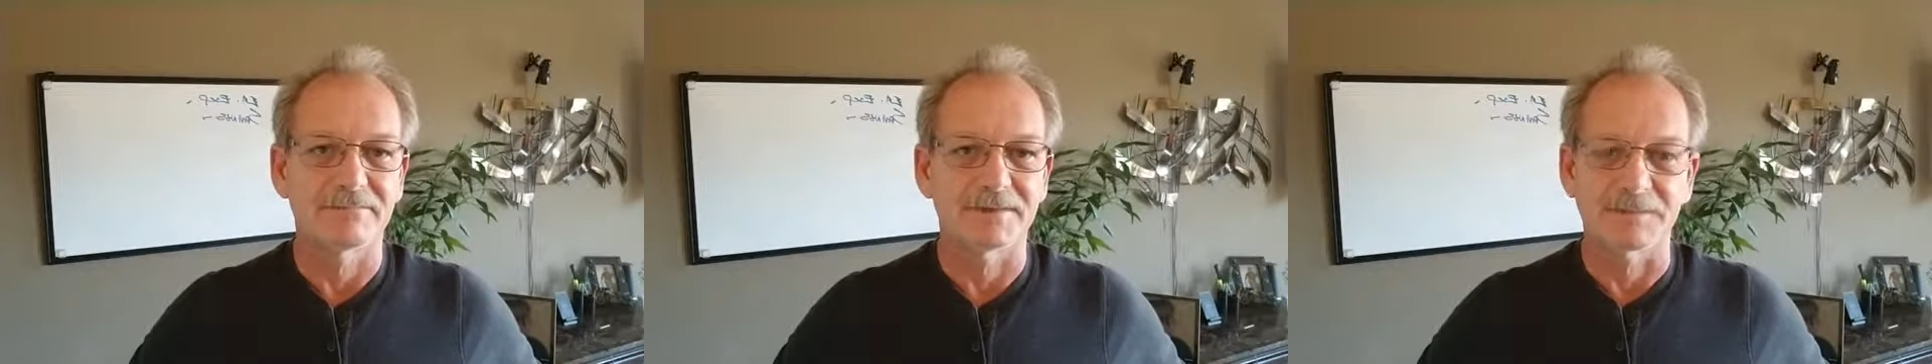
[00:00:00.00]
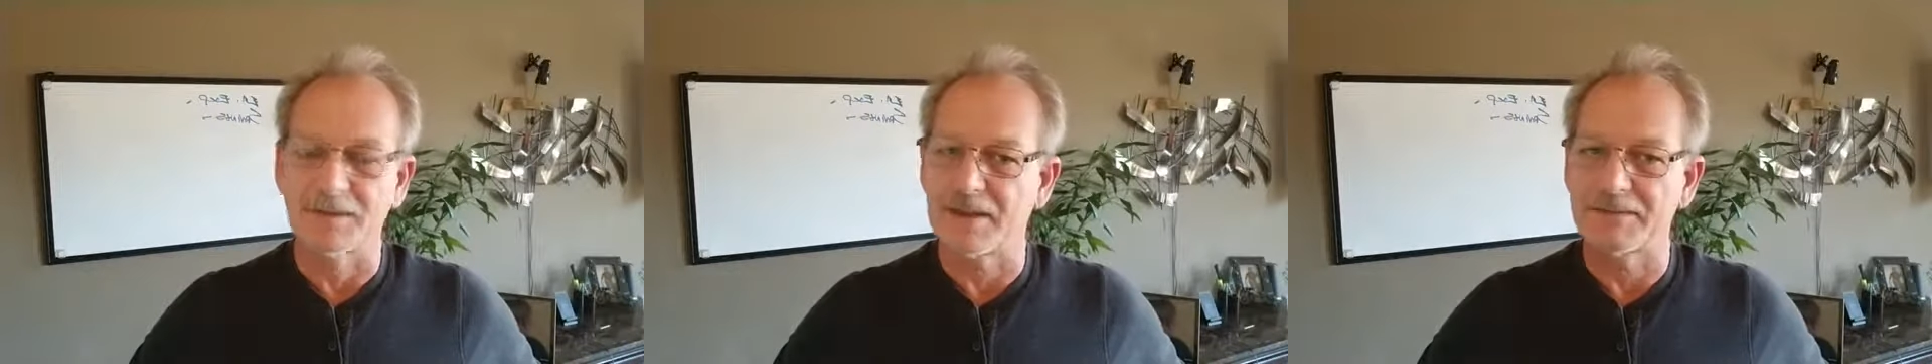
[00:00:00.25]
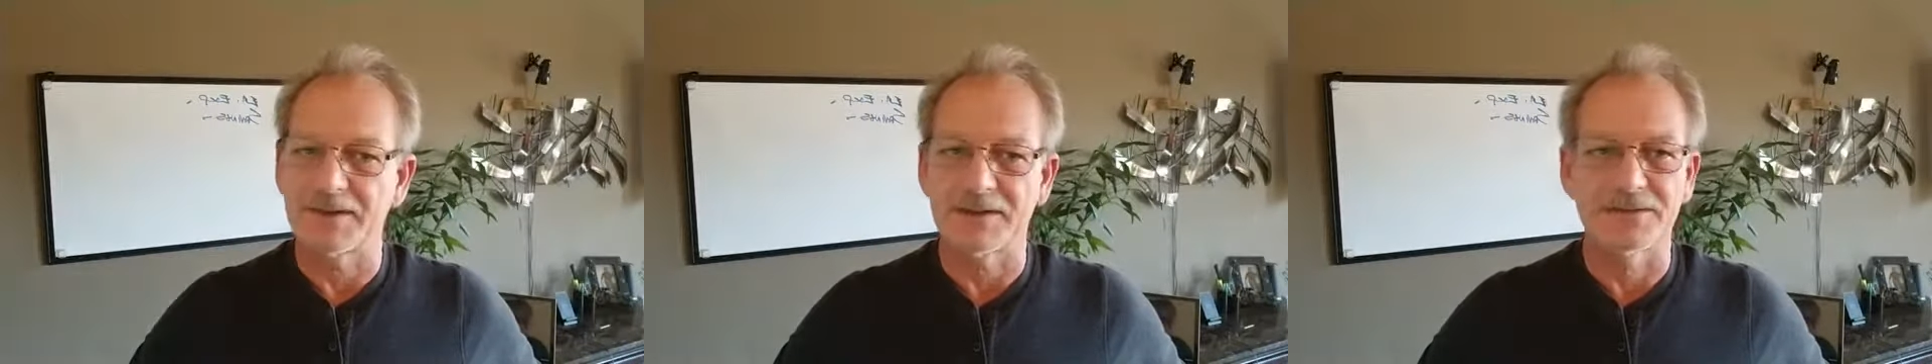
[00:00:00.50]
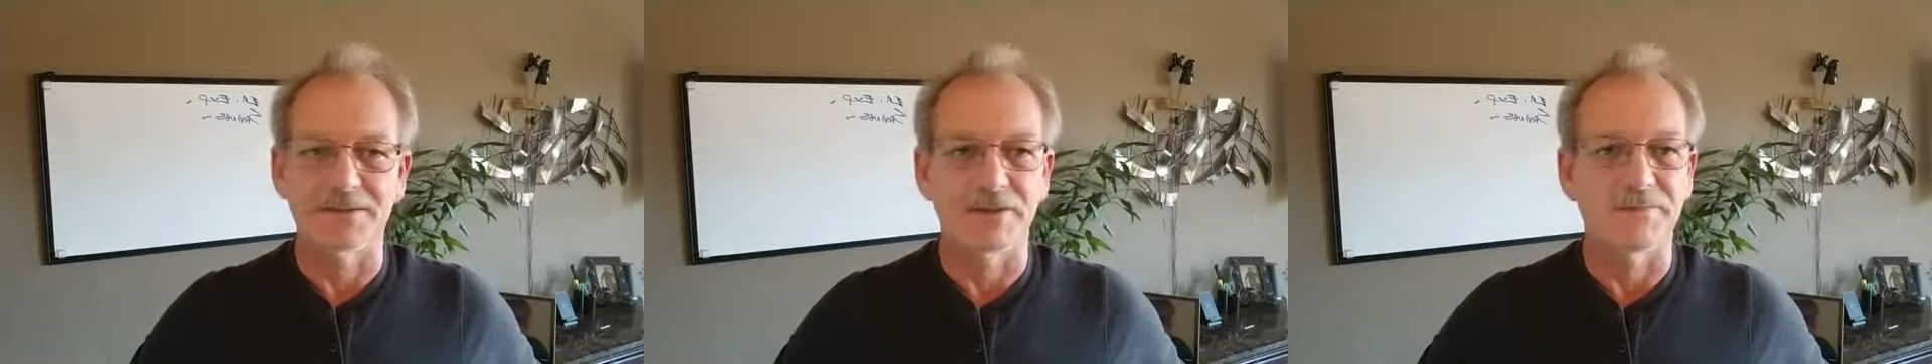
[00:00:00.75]
sometimes I
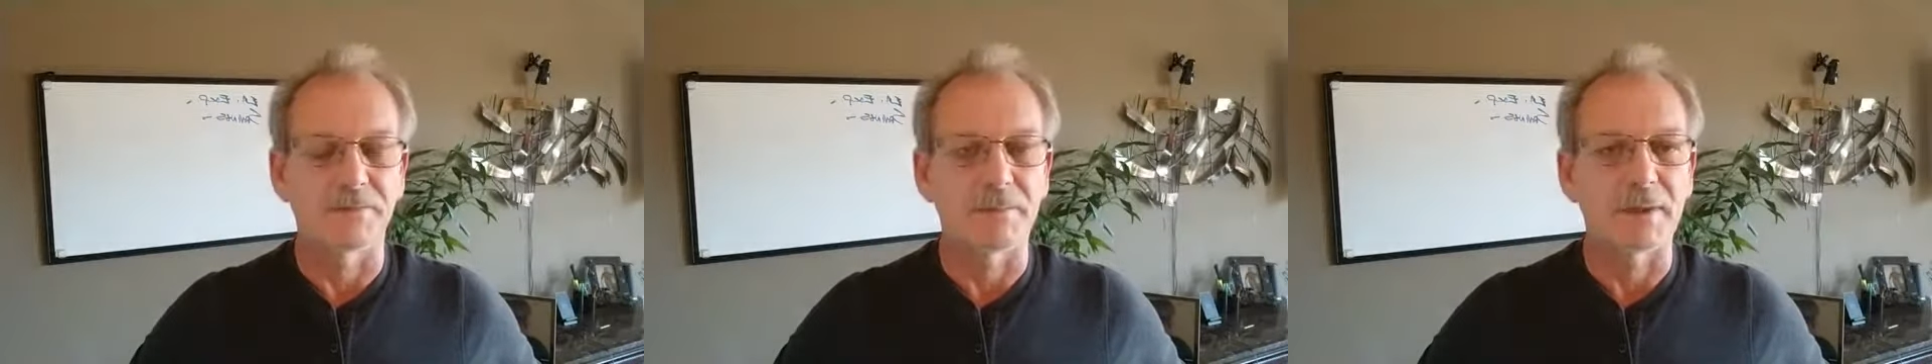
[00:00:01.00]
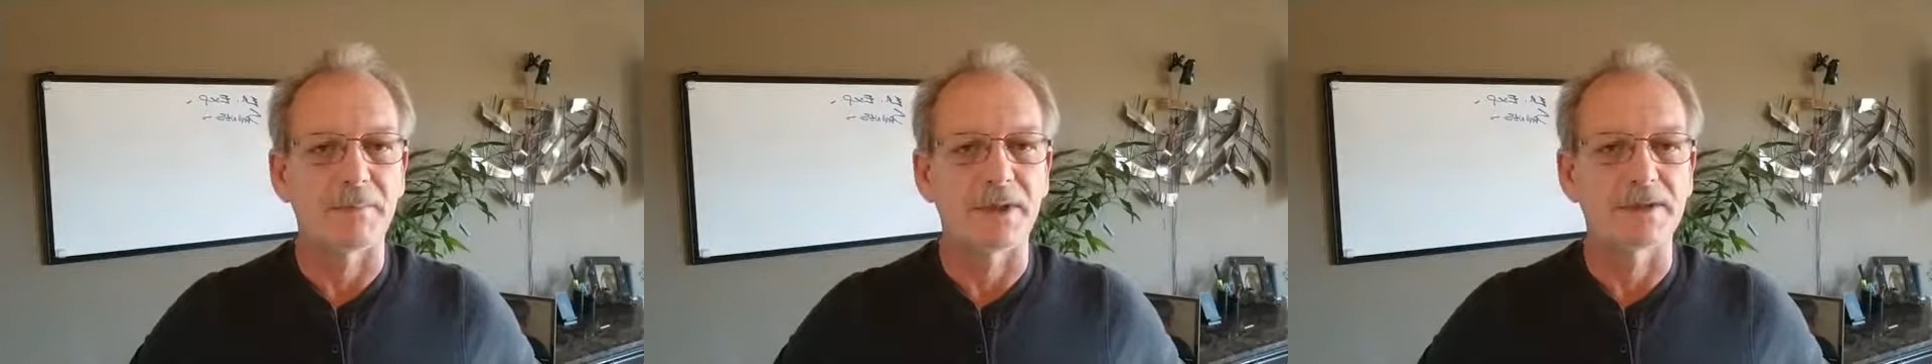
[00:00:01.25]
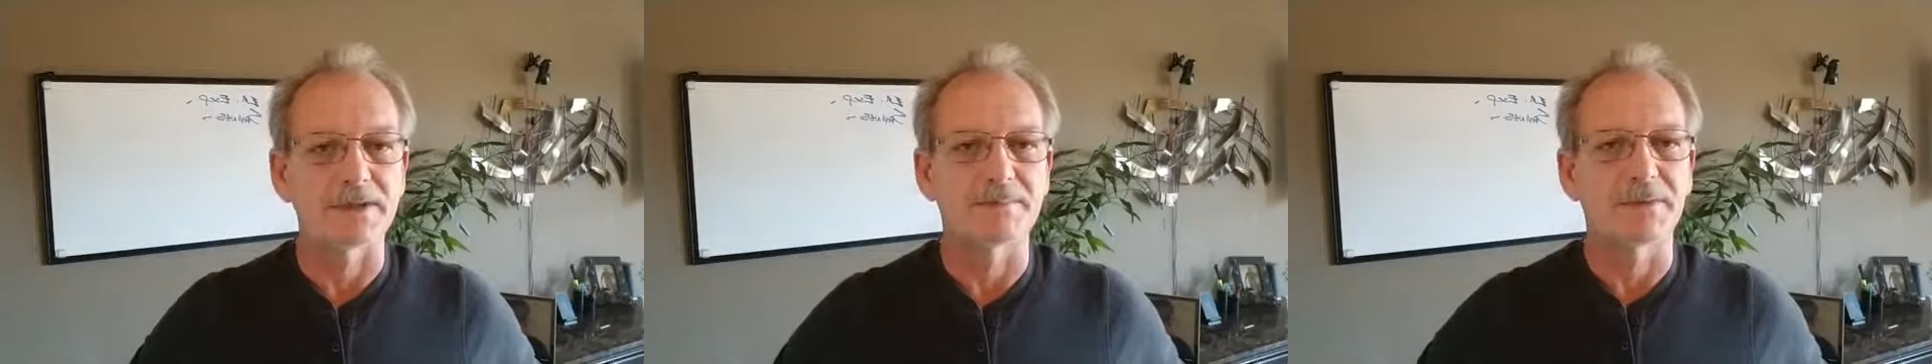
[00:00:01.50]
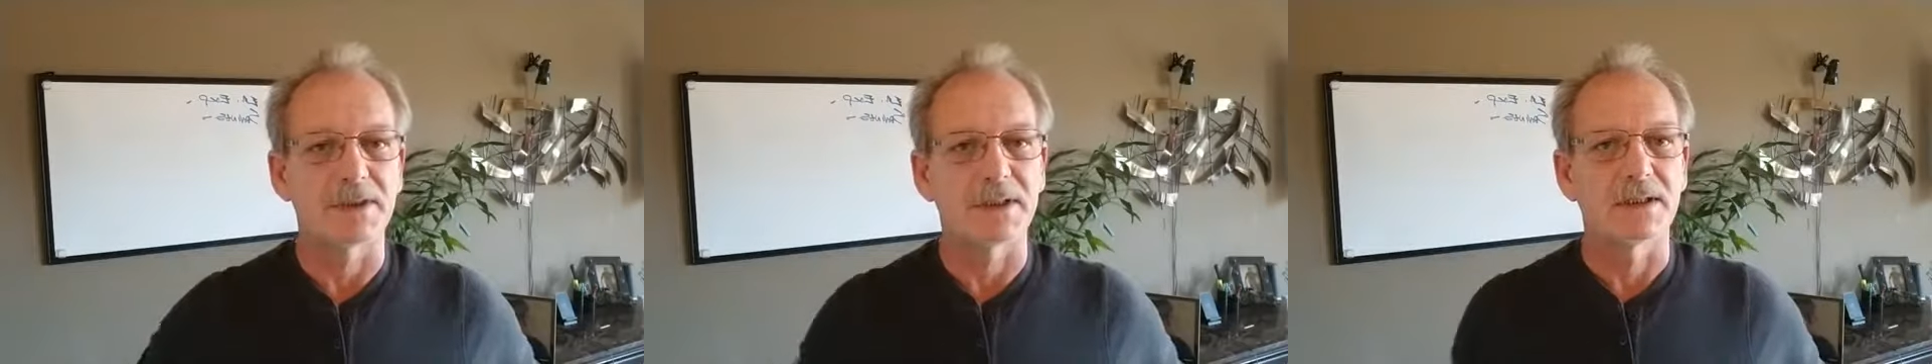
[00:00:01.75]
stray from my budget,
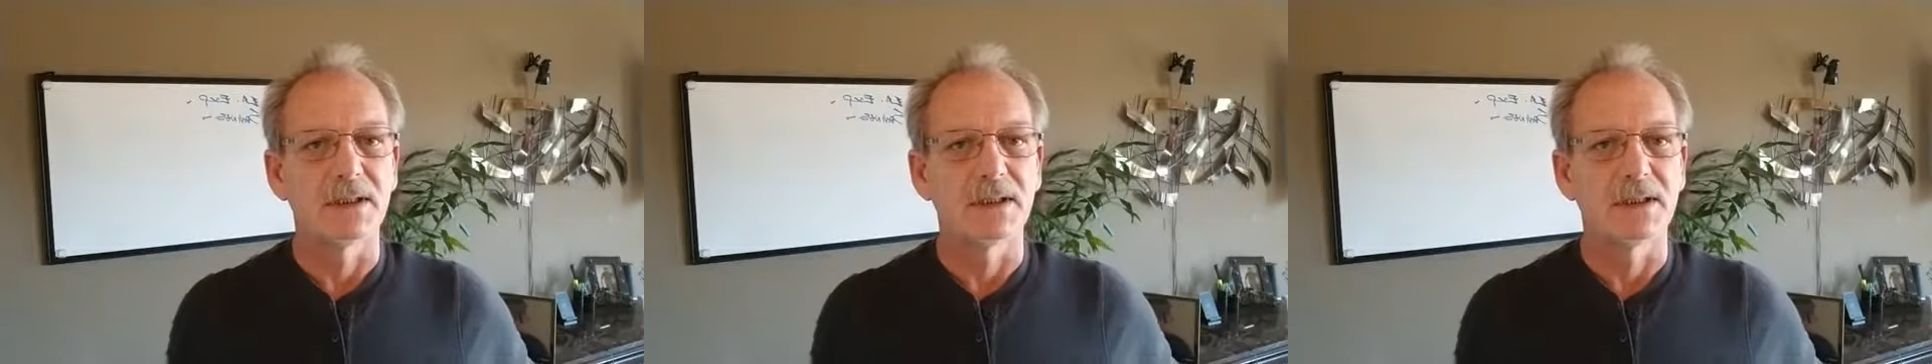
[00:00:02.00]
but